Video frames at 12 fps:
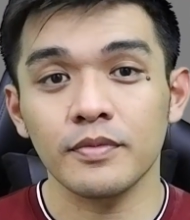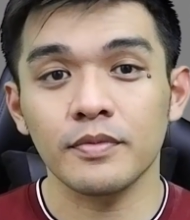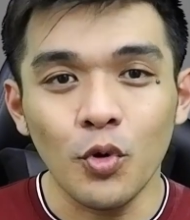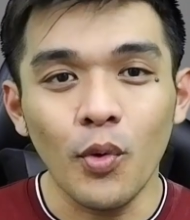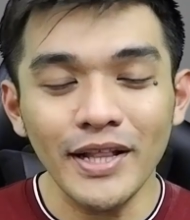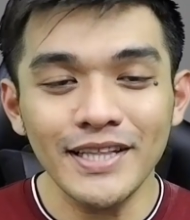
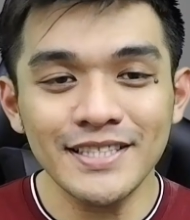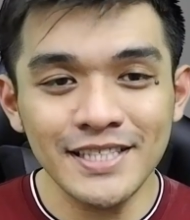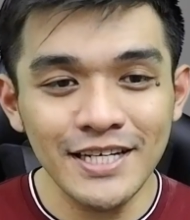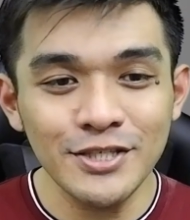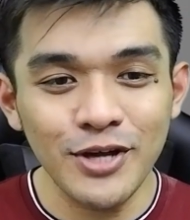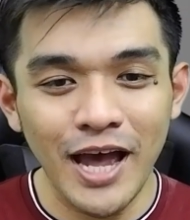So what
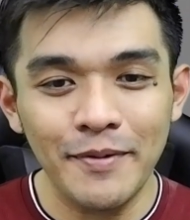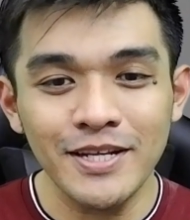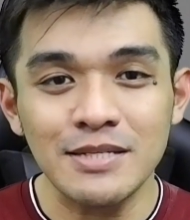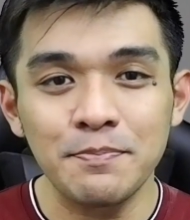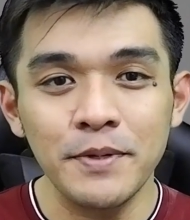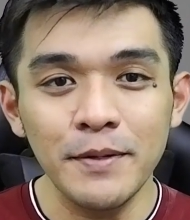tends to happen
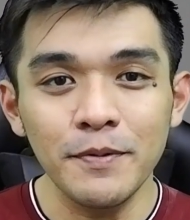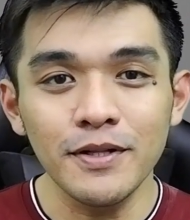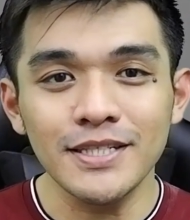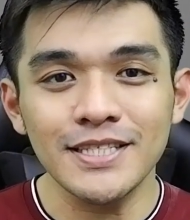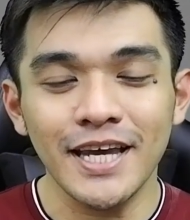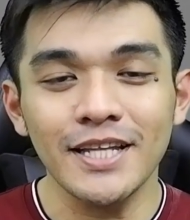is
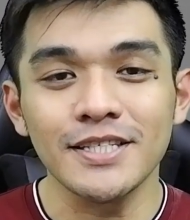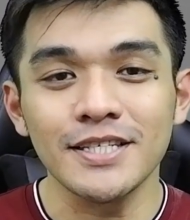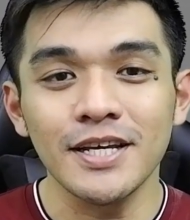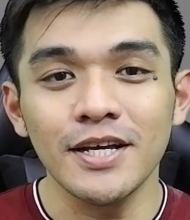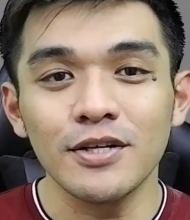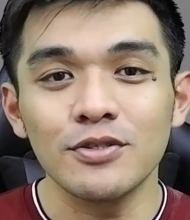people tend
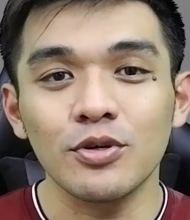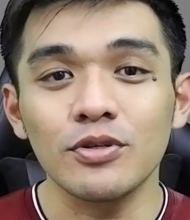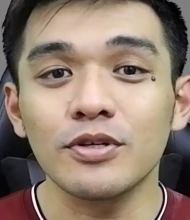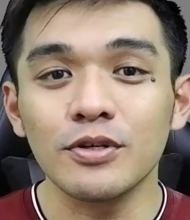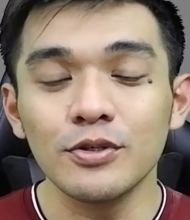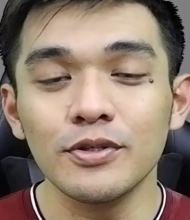to
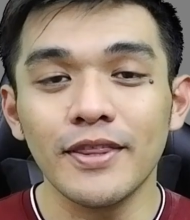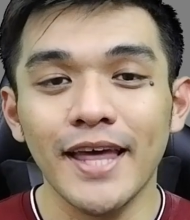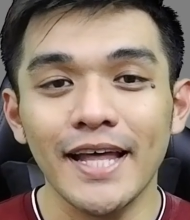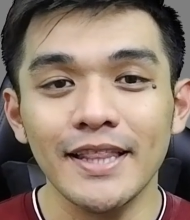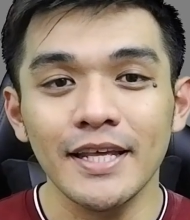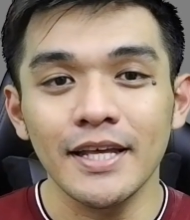conclude
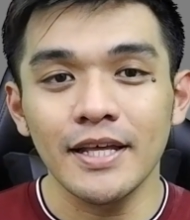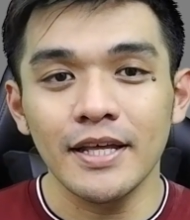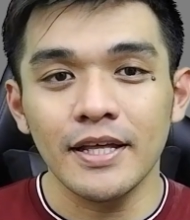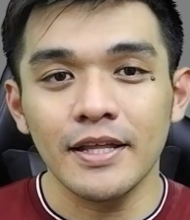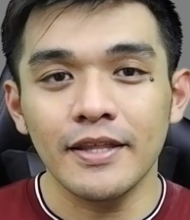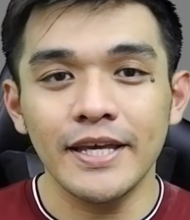that
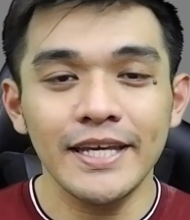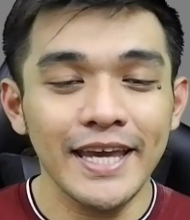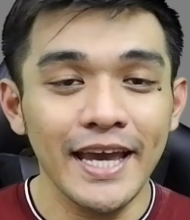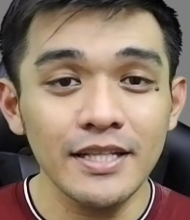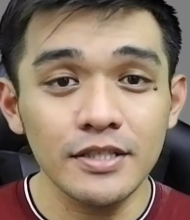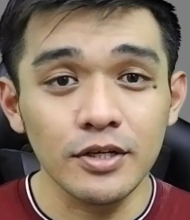they
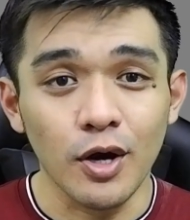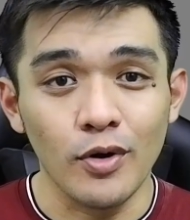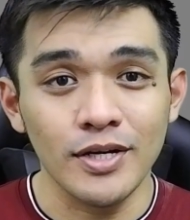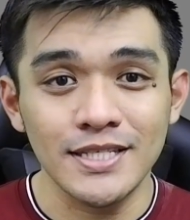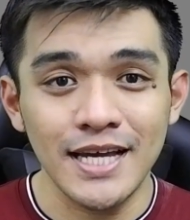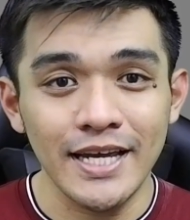can't go
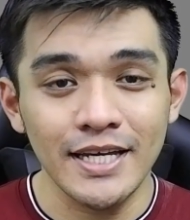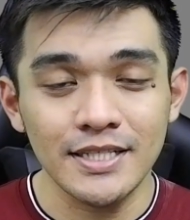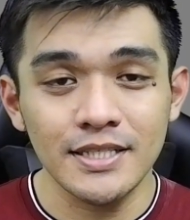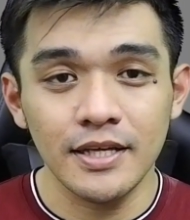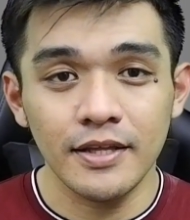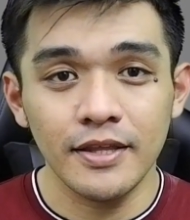on a
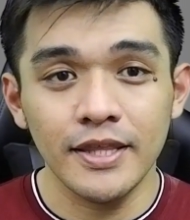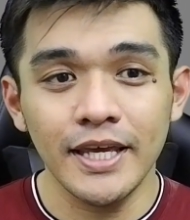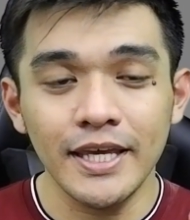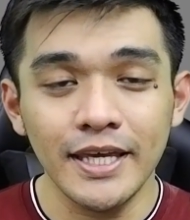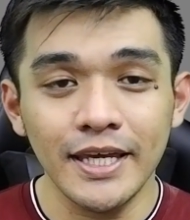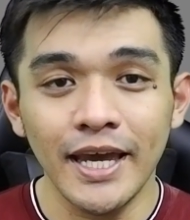diet,
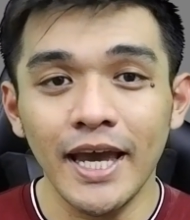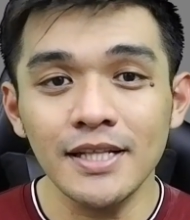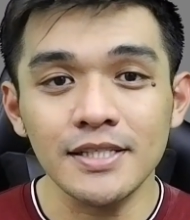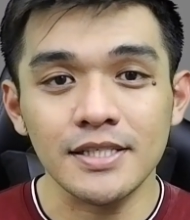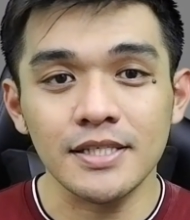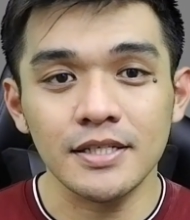they
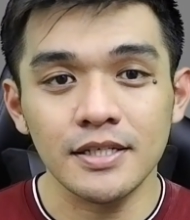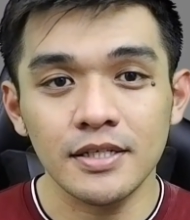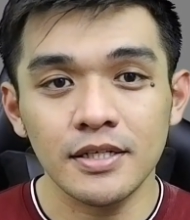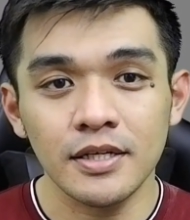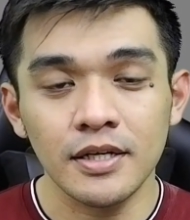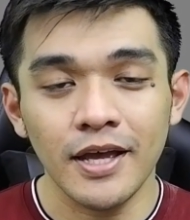can't
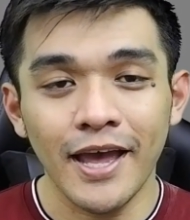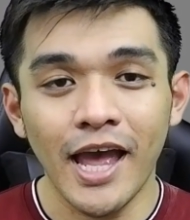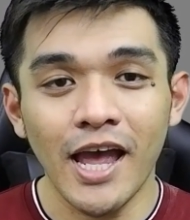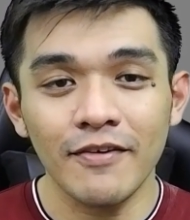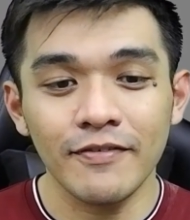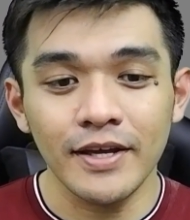
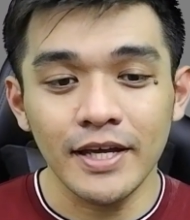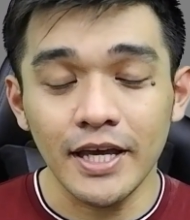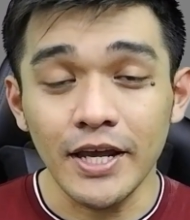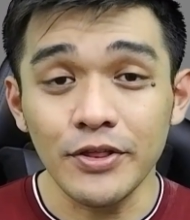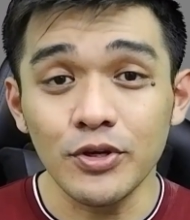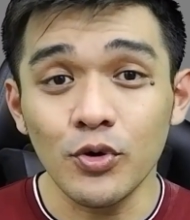have
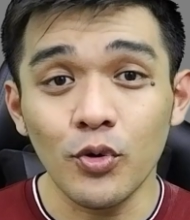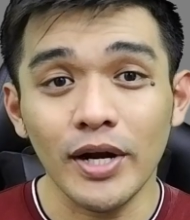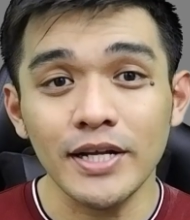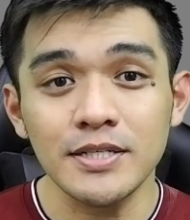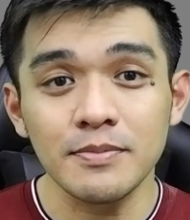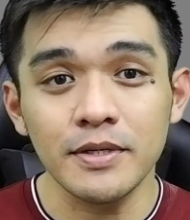a no
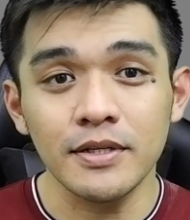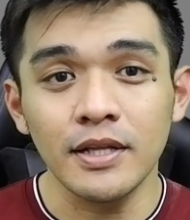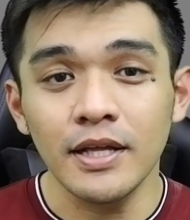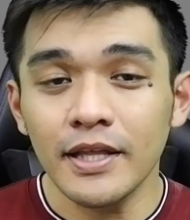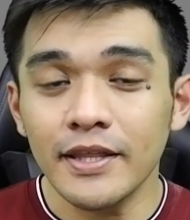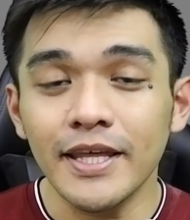rice meal,
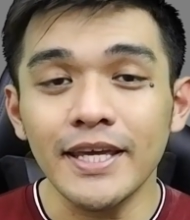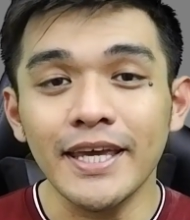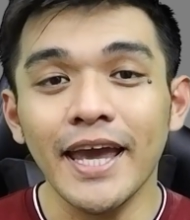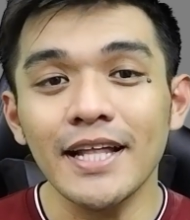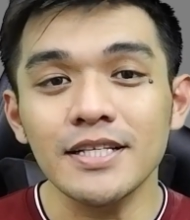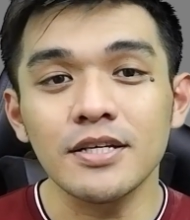they
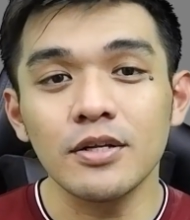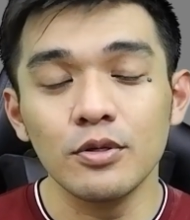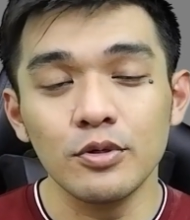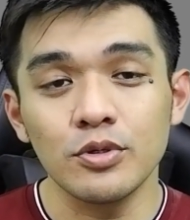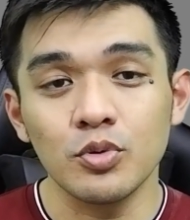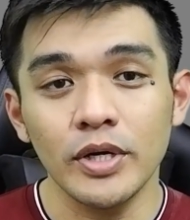can't
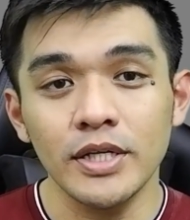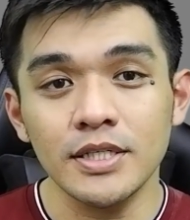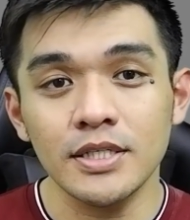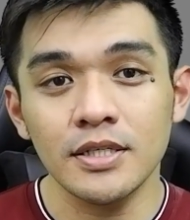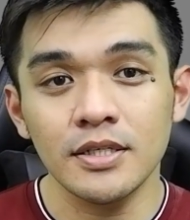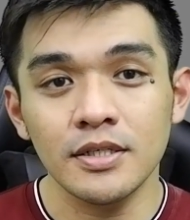lose
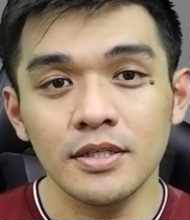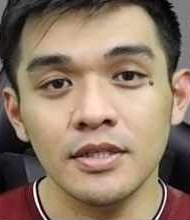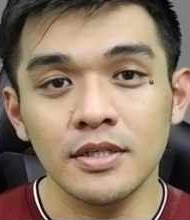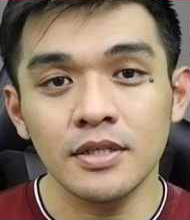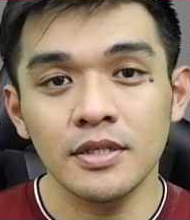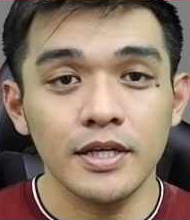weight.
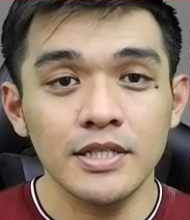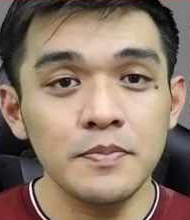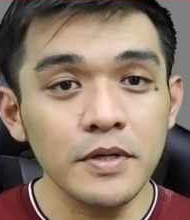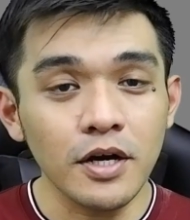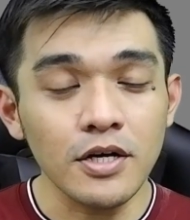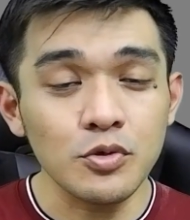It's
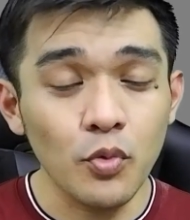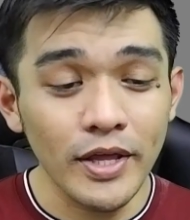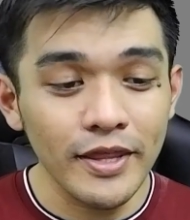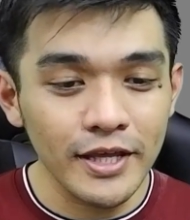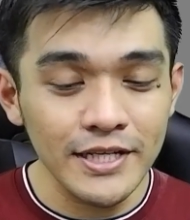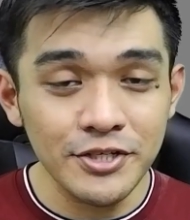because
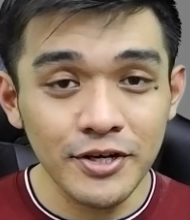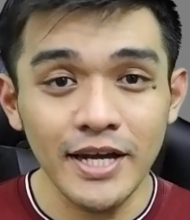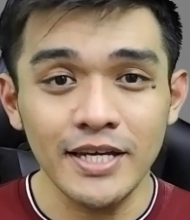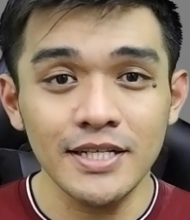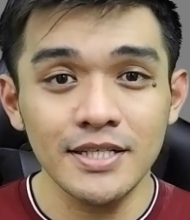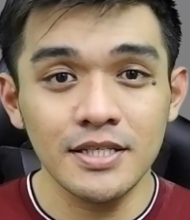when they try
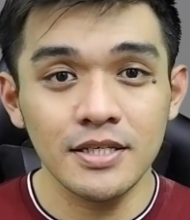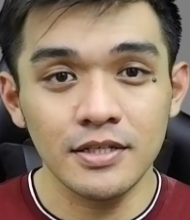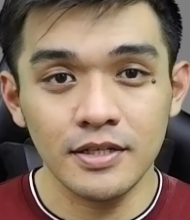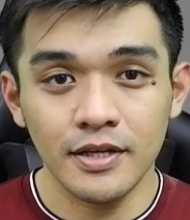it,